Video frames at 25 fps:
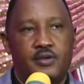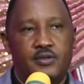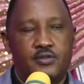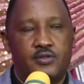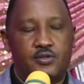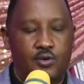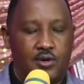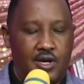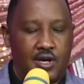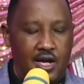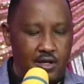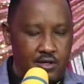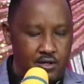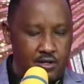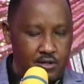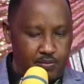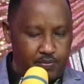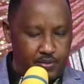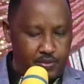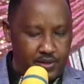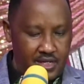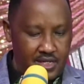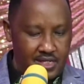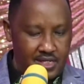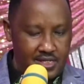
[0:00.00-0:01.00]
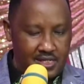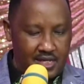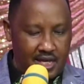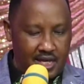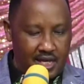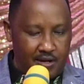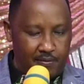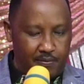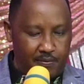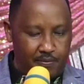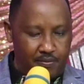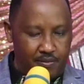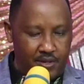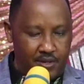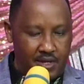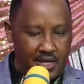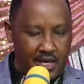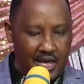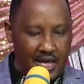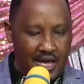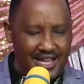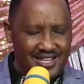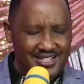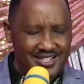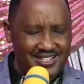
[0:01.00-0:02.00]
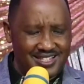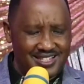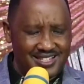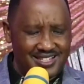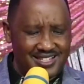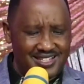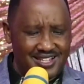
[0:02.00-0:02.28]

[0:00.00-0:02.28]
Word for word: So can you please help me ask